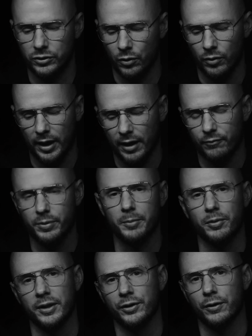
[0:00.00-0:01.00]
don't have
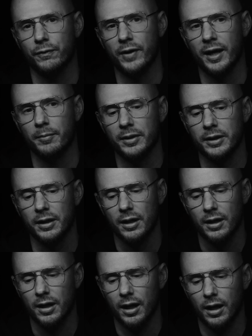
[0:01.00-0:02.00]
people in their family
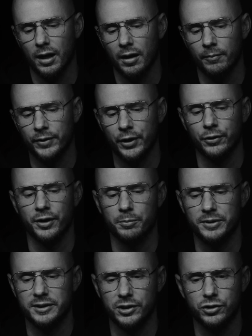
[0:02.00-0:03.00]
um, that are in a
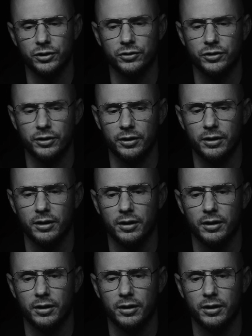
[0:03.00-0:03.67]
position to